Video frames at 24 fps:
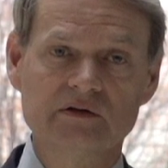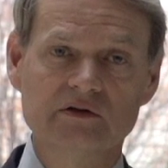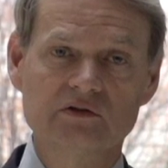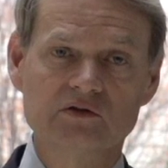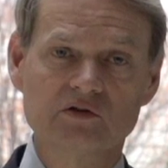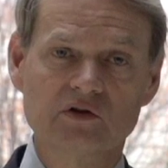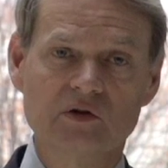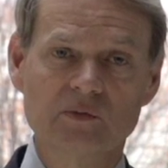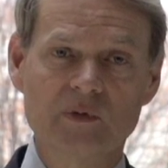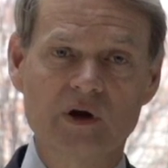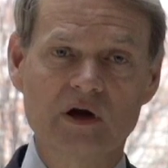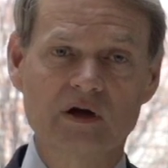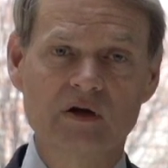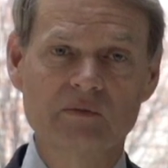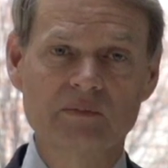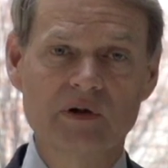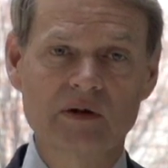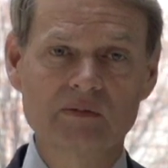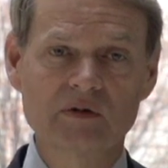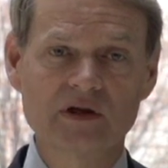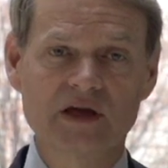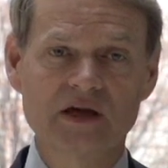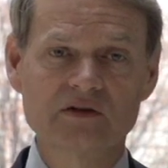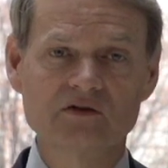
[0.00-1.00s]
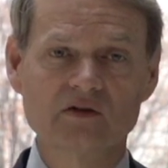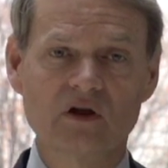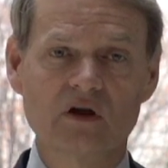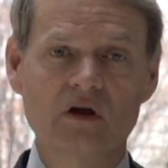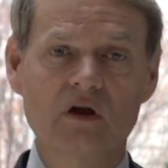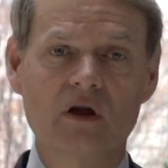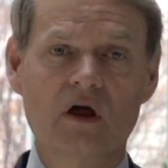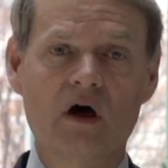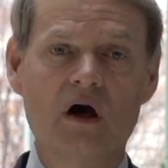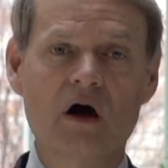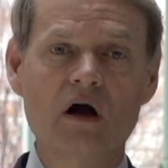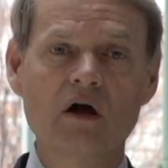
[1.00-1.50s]
So the American public has a
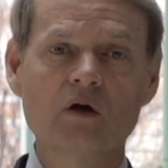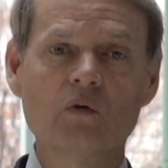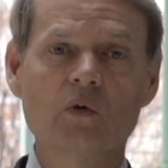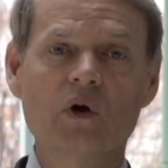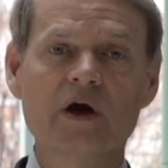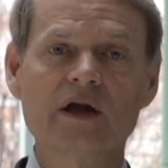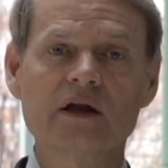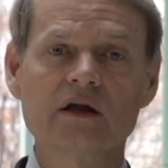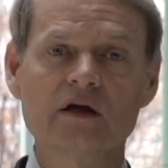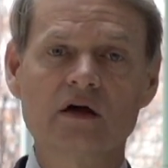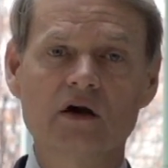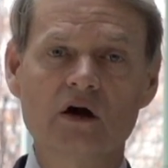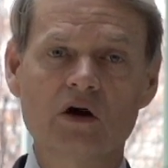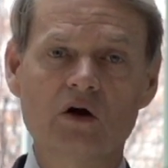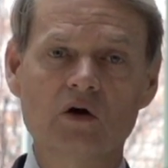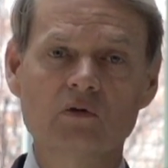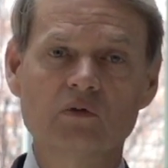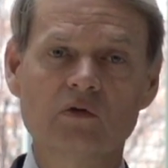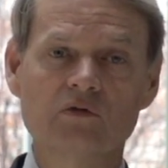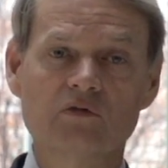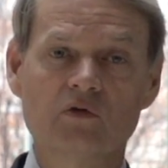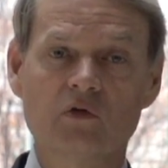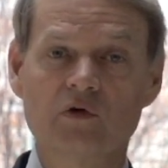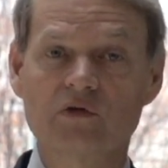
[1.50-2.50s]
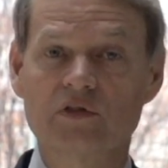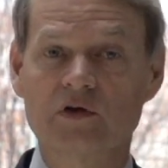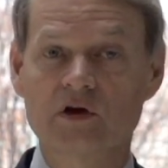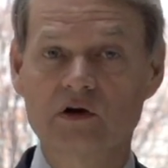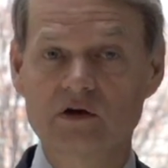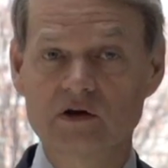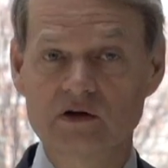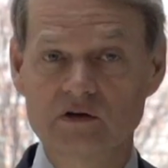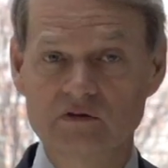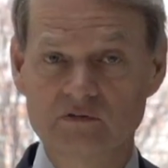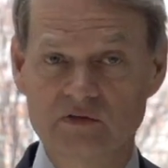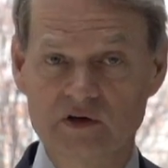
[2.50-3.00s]
long way to go before they're
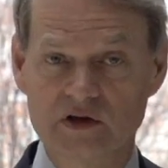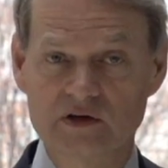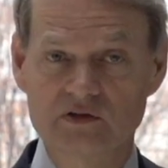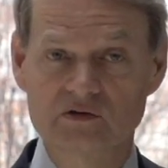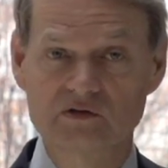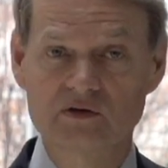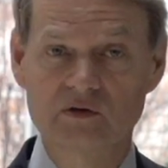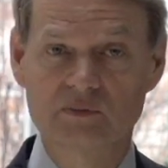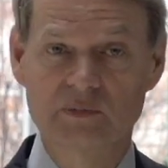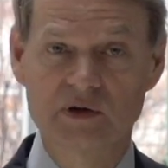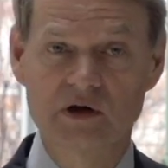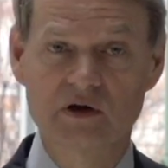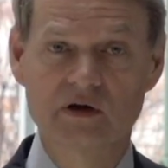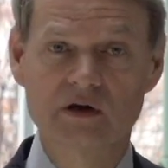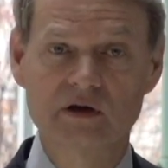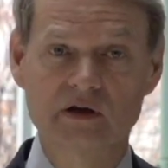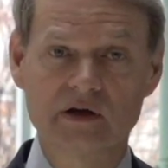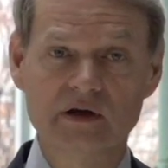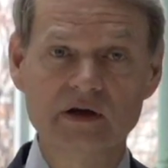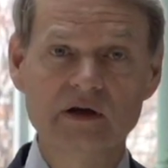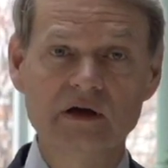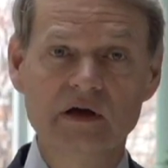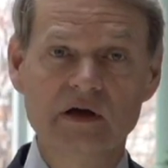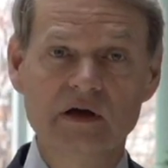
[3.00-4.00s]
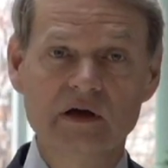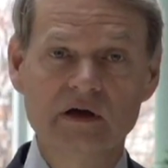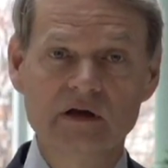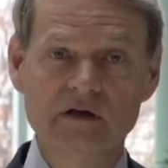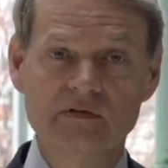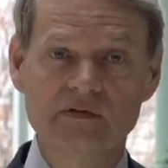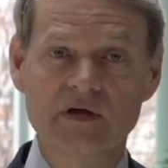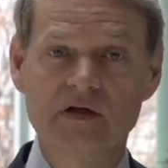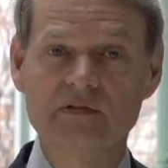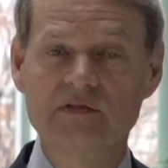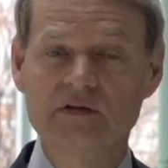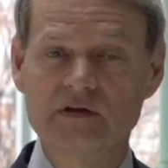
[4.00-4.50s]
convinced, apparently,
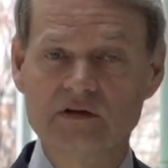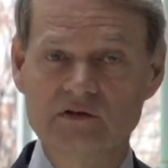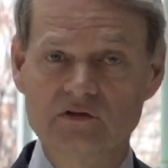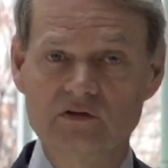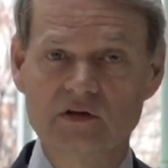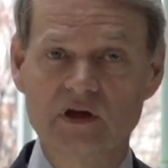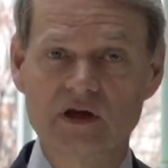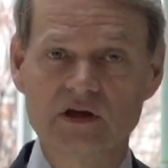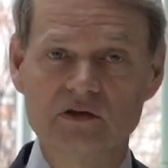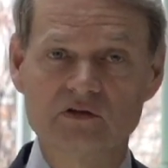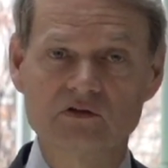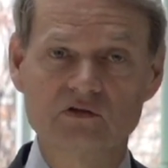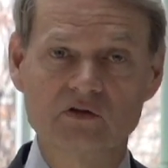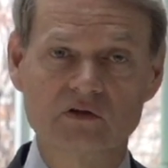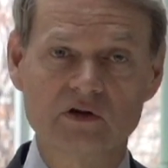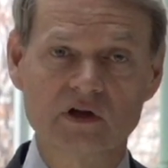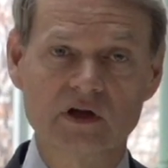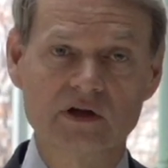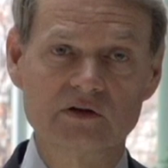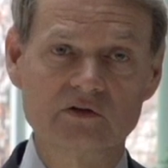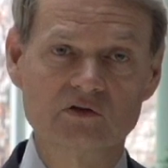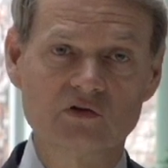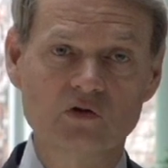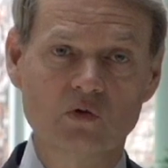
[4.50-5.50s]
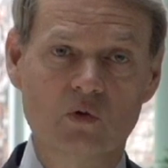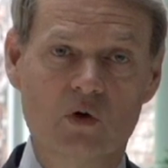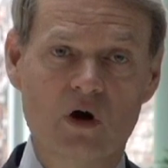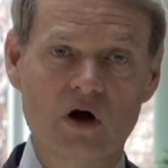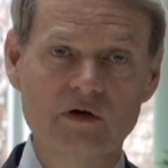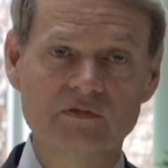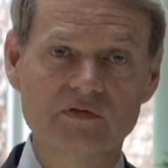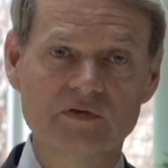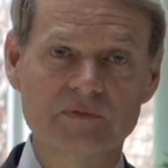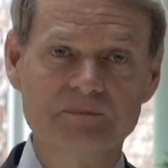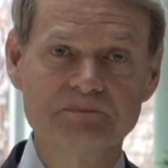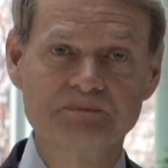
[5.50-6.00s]
that these tests are done too
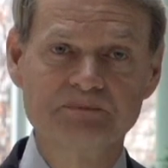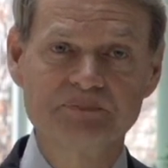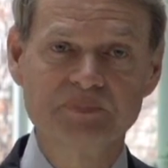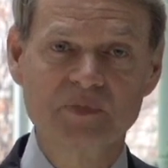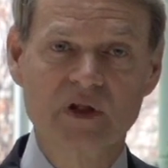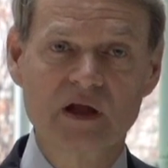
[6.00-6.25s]
often.